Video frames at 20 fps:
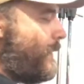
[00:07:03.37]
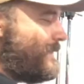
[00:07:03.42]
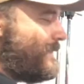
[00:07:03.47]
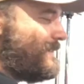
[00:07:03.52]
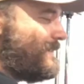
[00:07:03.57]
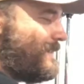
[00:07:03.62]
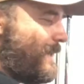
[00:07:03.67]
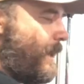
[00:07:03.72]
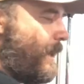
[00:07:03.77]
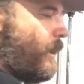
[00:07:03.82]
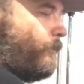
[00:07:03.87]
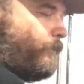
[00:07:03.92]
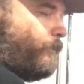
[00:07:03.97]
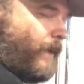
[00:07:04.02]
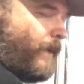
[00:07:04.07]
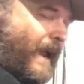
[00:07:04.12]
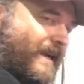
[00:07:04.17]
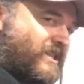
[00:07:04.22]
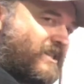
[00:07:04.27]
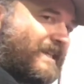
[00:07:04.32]
down. I'm
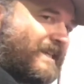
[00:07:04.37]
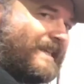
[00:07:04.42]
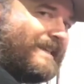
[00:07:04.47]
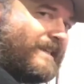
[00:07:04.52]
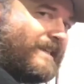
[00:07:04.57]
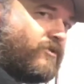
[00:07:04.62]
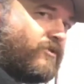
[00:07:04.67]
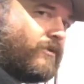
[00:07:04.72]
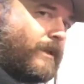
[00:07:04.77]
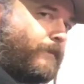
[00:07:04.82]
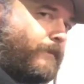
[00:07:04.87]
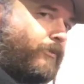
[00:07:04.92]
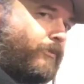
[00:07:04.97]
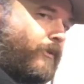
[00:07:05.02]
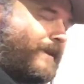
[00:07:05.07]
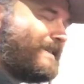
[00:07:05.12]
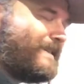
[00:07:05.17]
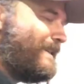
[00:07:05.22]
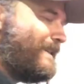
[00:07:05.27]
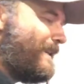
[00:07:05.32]
actually literally
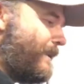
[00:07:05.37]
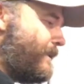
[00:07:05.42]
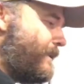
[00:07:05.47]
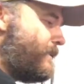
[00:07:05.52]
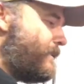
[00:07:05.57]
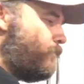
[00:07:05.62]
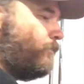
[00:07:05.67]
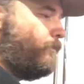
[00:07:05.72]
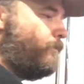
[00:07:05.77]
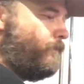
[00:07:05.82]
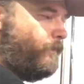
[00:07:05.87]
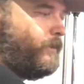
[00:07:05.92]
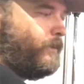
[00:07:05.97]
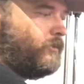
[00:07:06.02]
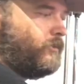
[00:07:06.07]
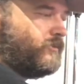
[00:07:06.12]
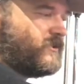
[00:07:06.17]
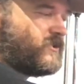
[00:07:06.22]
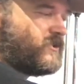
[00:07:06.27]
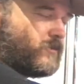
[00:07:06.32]
pressing down. This will build
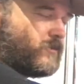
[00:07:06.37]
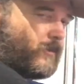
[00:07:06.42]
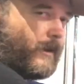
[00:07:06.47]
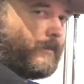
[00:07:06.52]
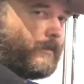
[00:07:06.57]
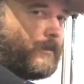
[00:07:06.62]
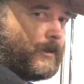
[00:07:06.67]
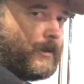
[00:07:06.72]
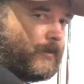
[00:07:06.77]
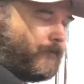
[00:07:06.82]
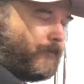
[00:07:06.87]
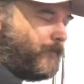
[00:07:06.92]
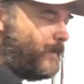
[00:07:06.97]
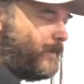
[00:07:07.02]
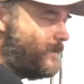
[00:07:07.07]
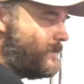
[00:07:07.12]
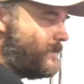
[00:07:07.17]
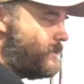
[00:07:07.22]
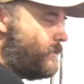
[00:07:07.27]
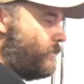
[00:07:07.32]
strength in your
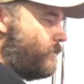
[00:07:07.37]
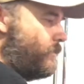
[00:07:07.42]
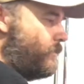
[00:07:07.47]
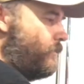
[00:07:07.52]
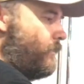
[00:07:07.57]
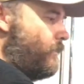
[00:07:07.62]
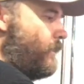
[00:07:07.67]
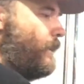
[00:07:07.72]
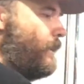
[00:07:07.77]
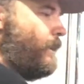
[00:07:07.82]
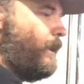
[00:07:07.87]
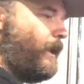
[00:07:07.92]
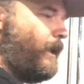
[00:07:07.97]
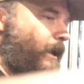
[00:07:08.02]
fingers too. And